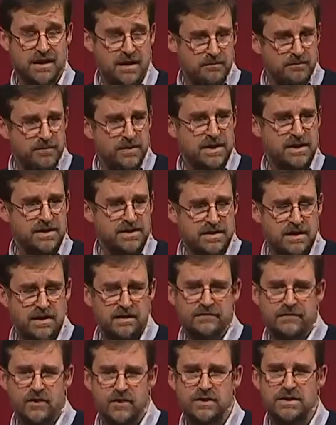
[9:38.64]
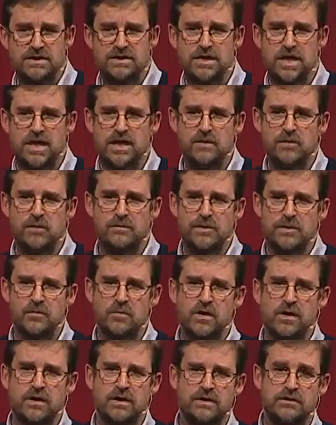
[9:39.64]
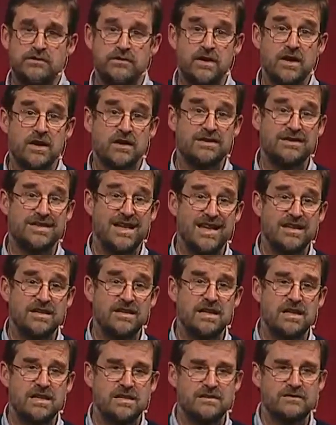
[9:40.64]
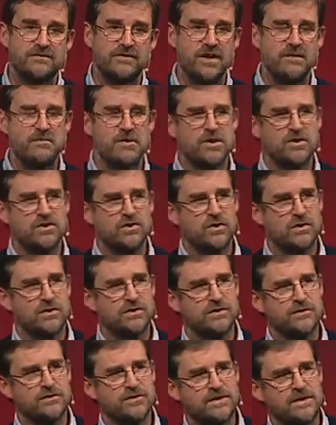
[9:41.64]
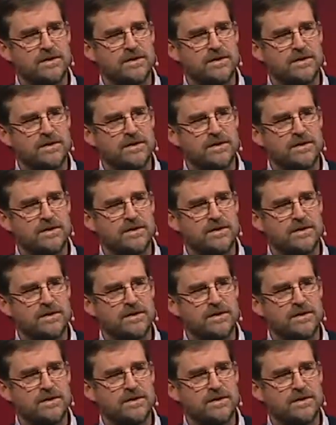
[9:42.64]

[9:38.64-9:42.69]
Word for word: company itself, Oxitec, we've been working for the last 10 years very much on a sort of